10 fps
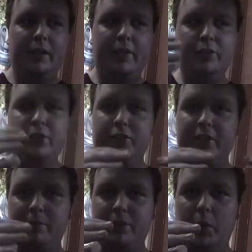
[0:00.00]
Introduce
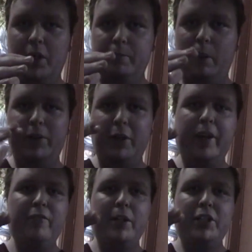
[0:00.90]
them to us, but we don't
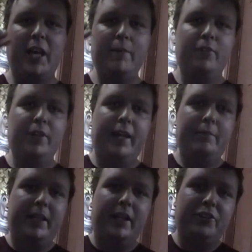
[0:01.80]
have much time for
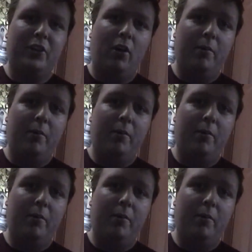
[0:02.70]
that because